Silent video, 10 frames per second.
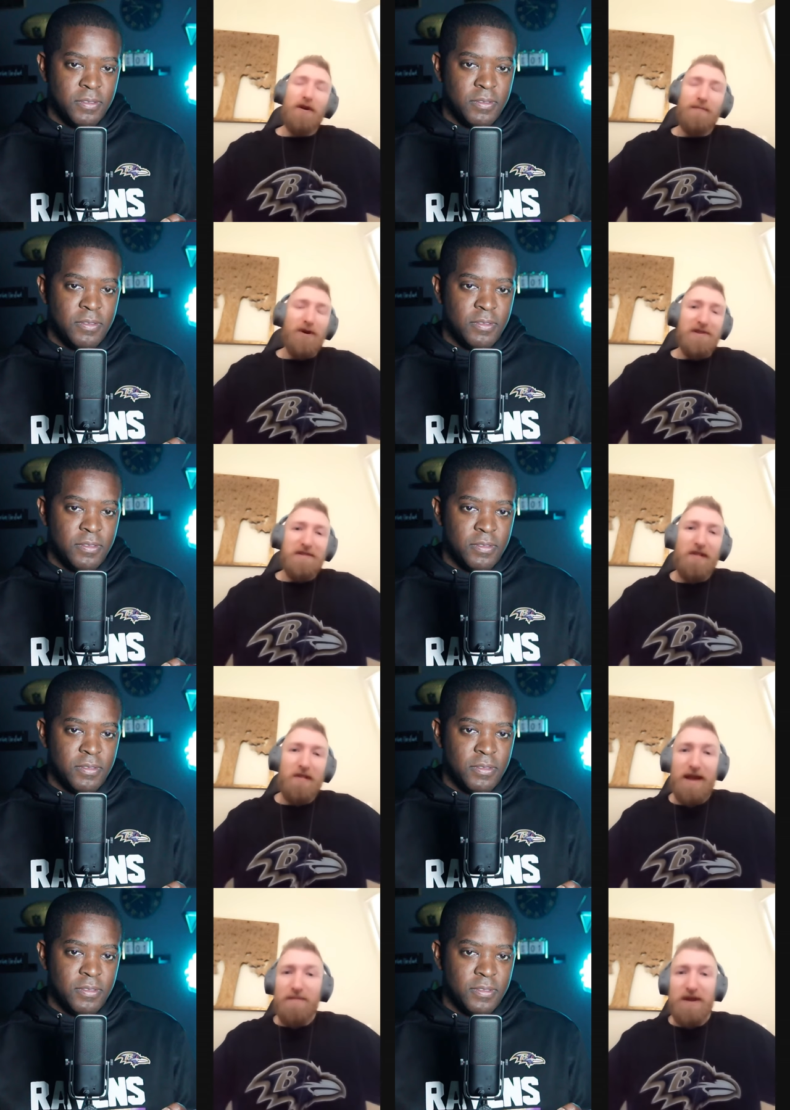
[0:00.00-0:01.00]
Speaker 1: Harbaugh needs to
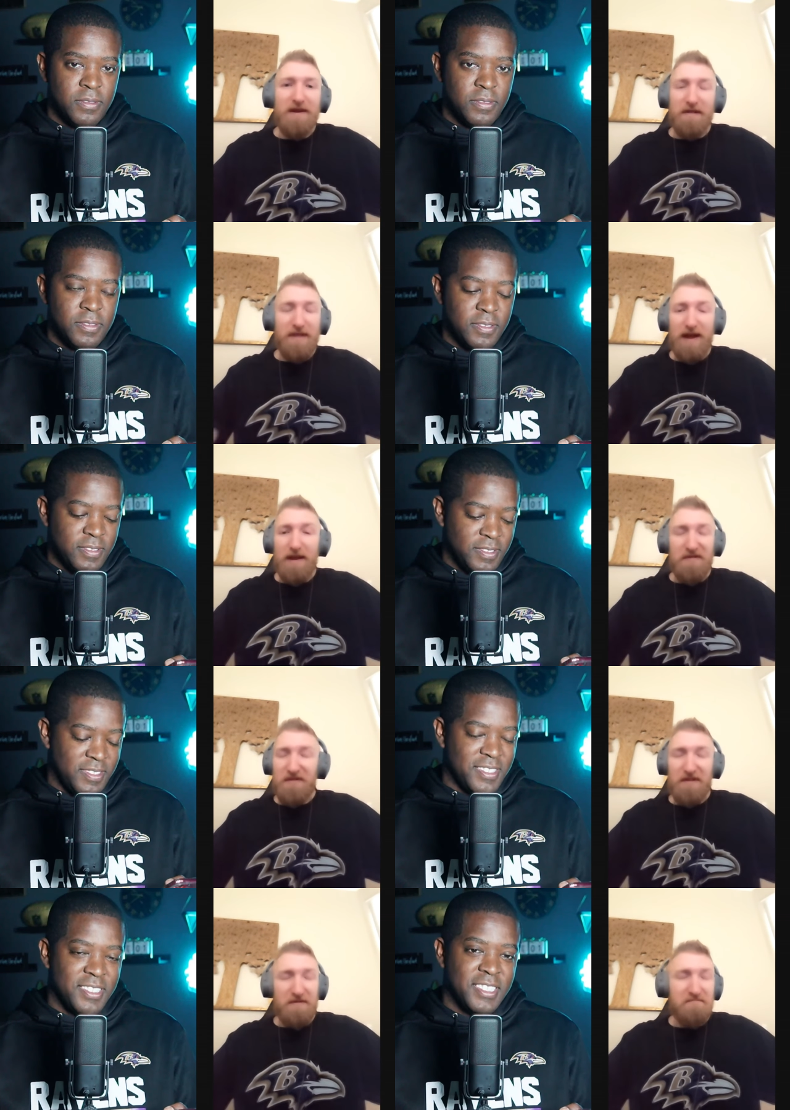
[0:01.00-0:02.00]
stay, because that is
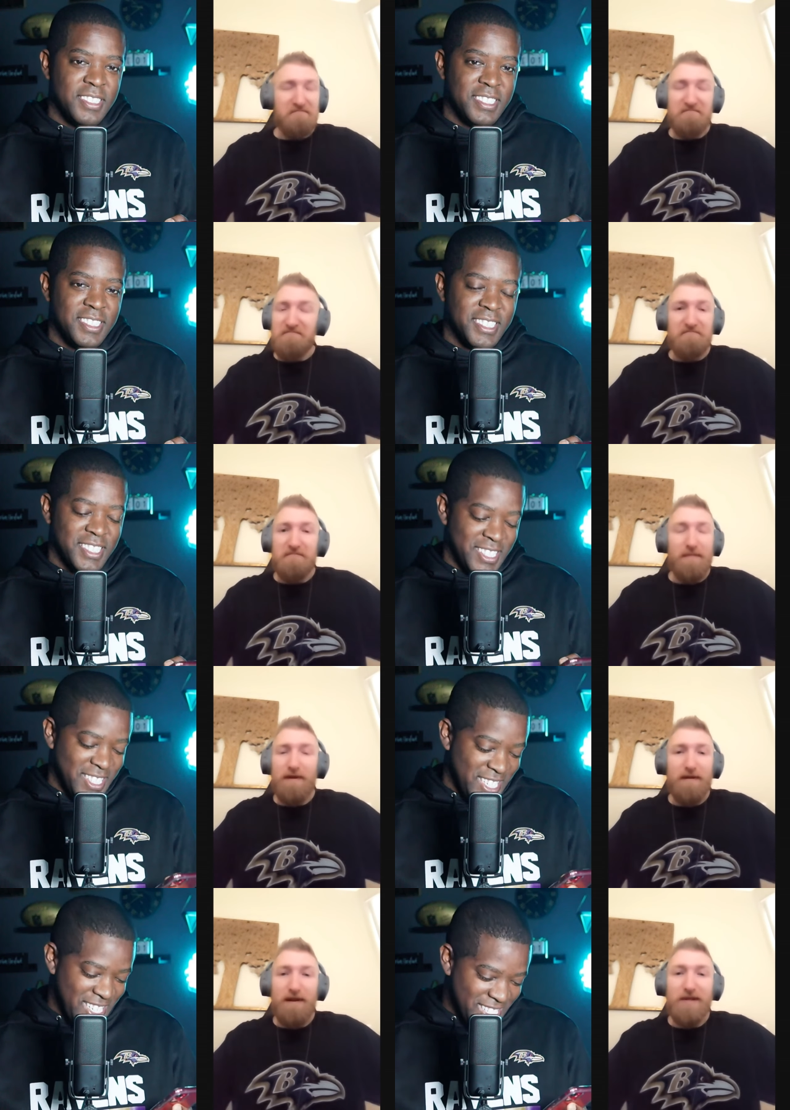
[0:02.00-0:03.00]
just
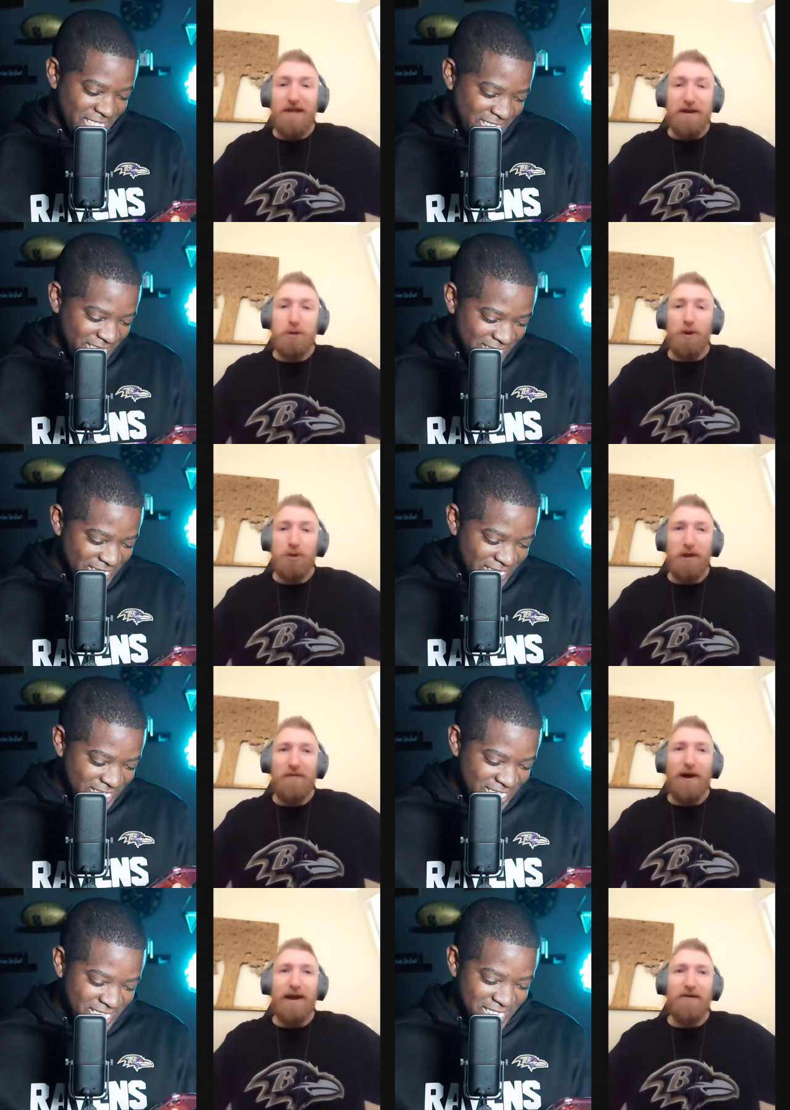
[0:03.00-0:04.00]
it's an atrocious
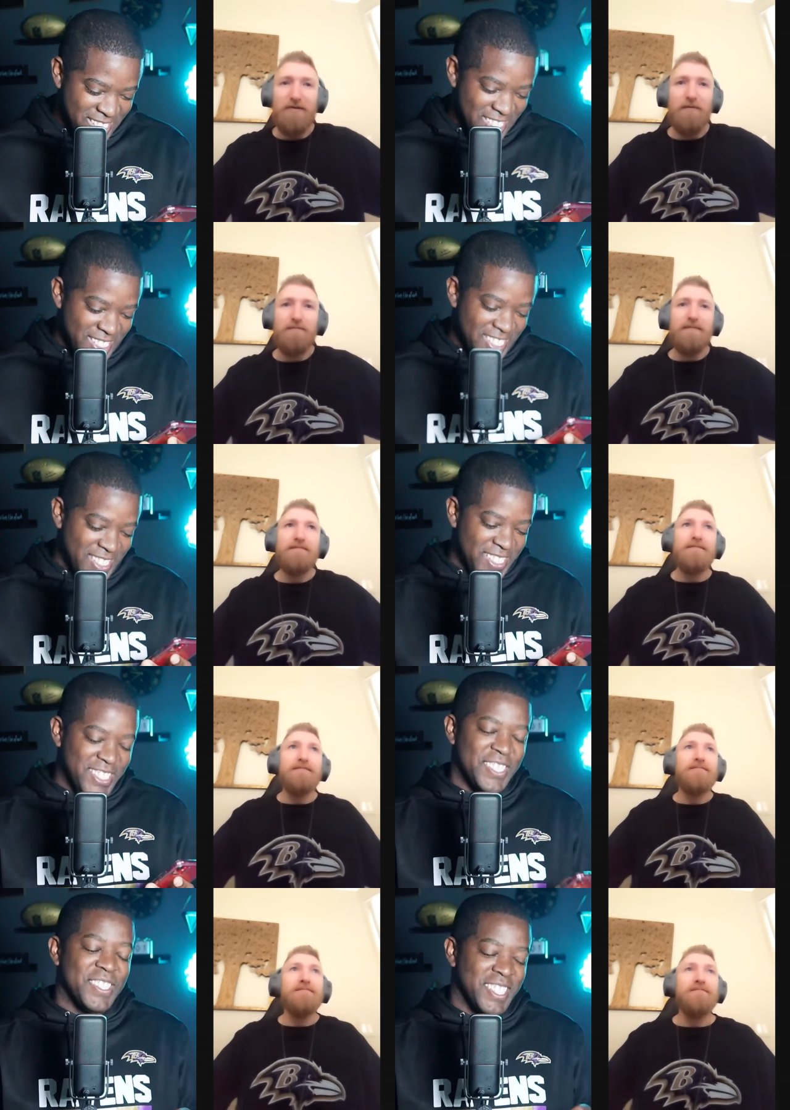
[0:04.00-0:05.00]
wideout group.
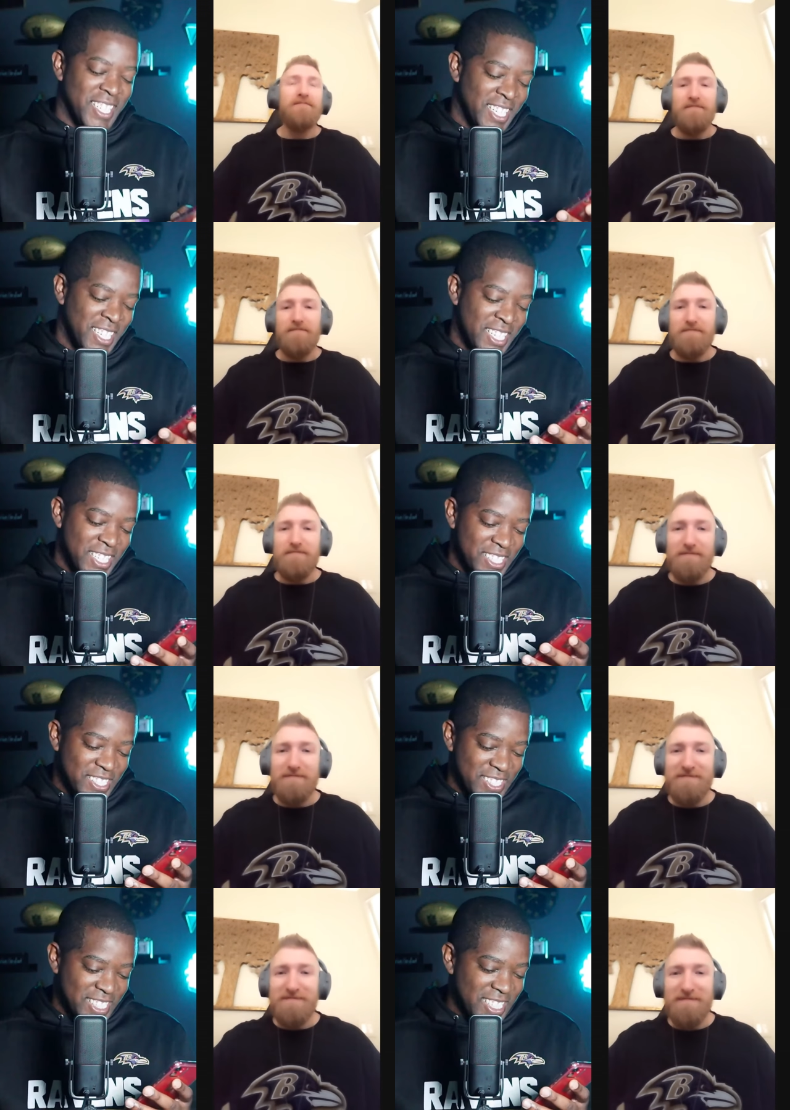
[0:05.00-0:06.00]
So
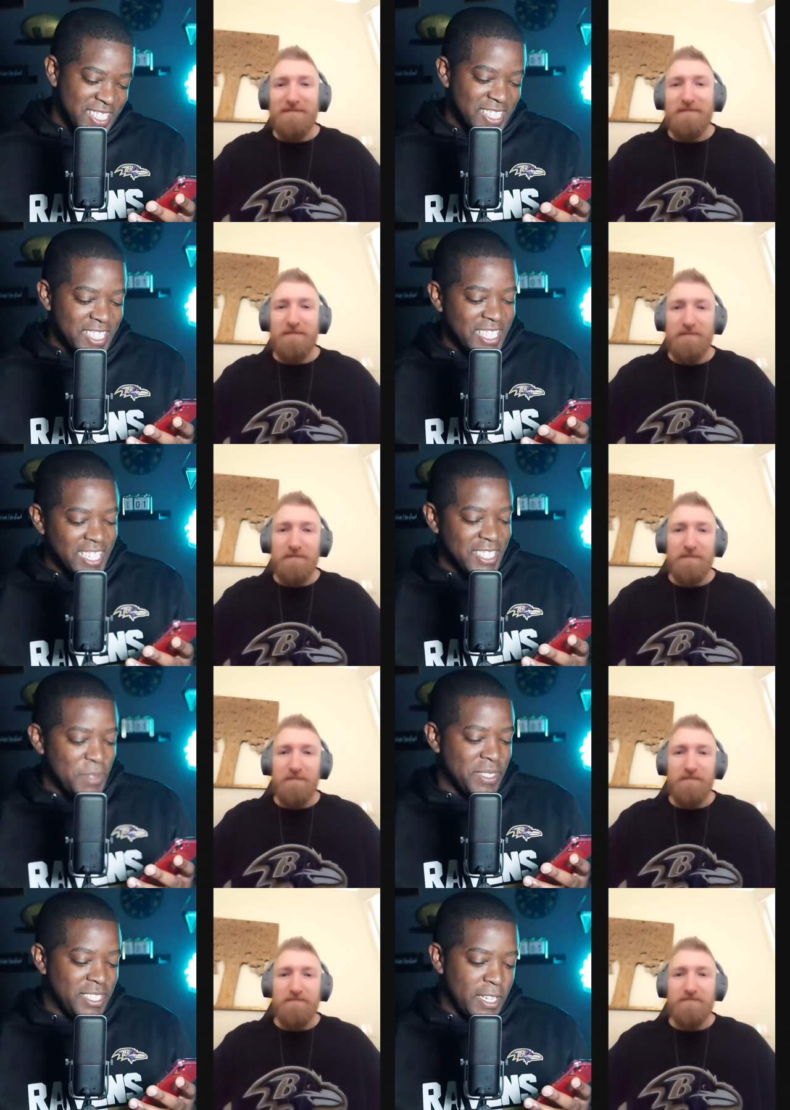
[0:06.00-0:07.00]
then
Speaker 2: he, next up, he
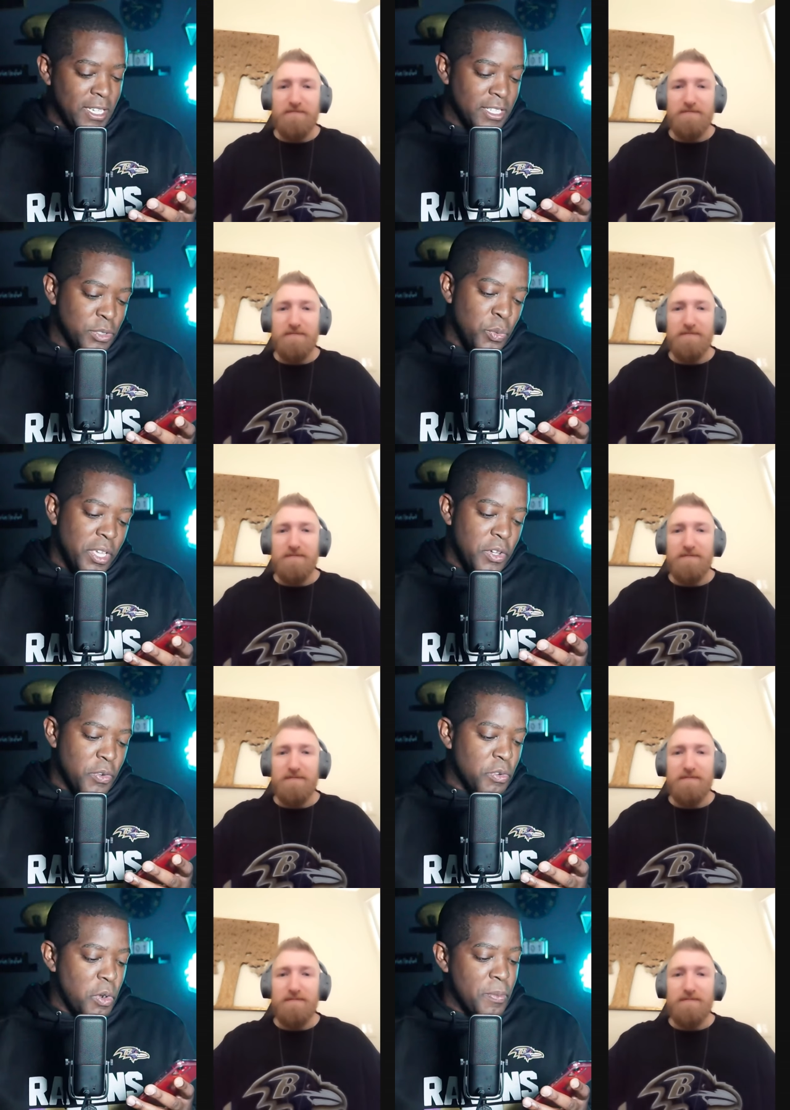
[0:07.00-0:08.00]
said, does Wink or
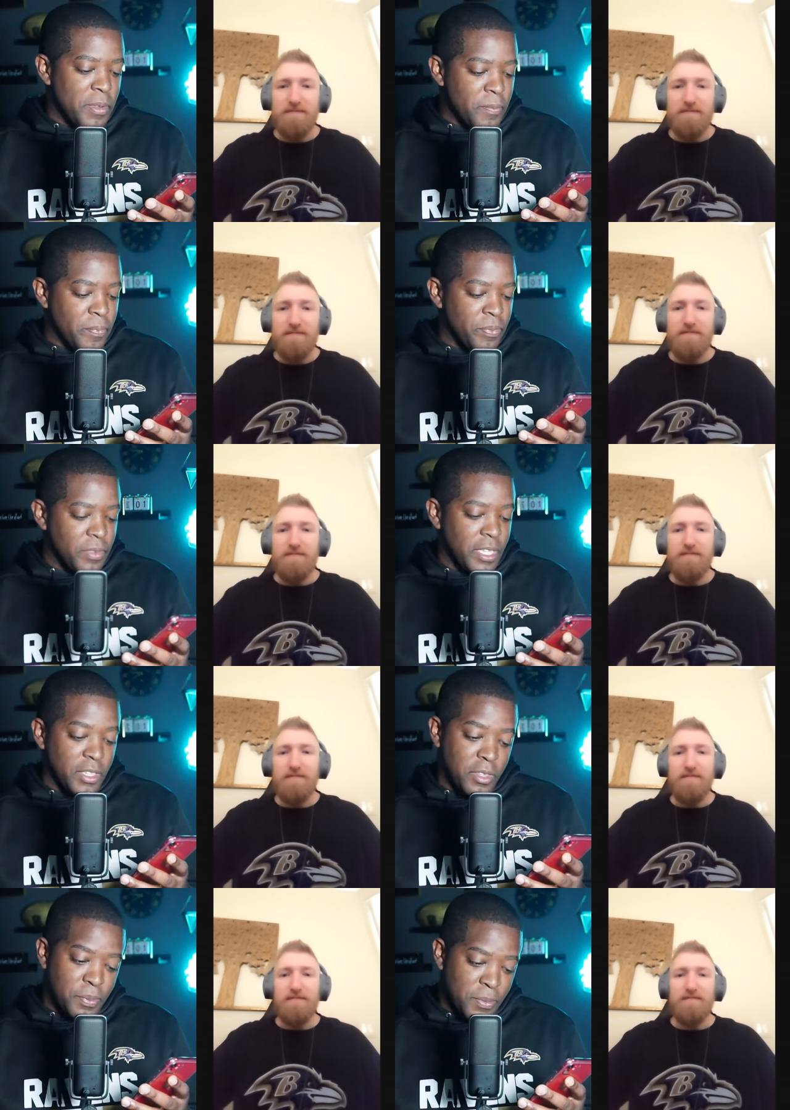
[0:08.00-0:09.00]
Roman get
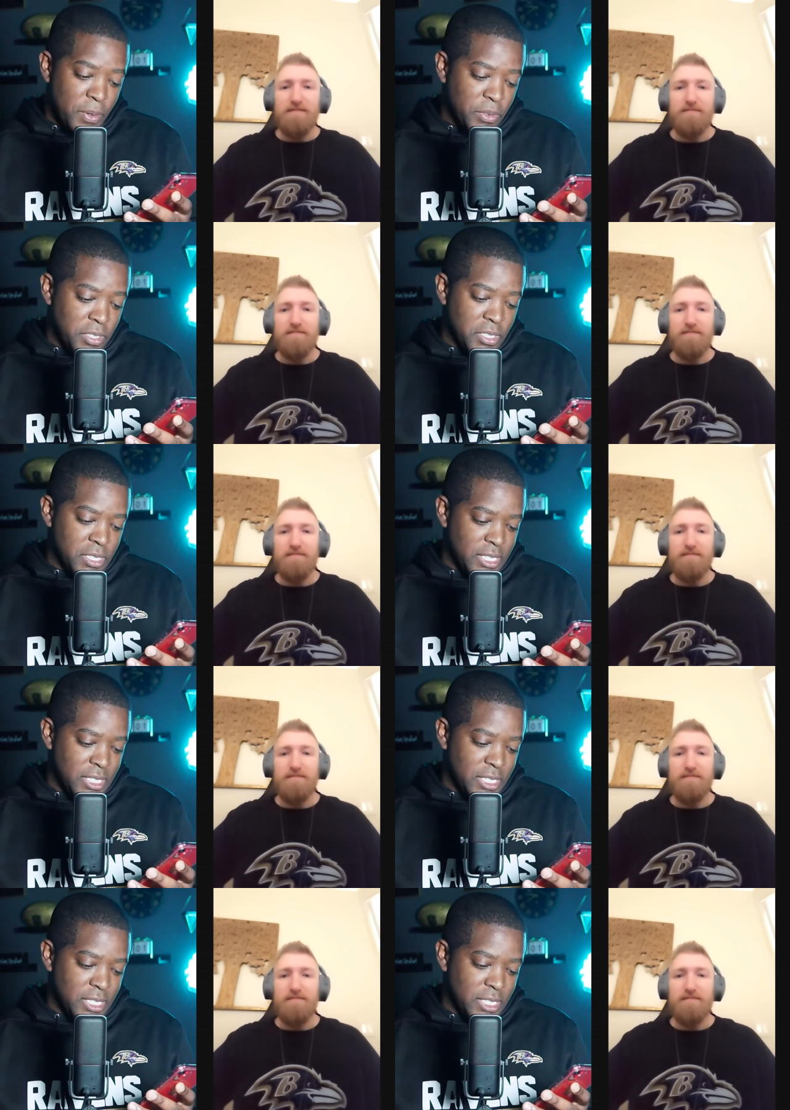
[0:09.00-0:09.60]
the promotion?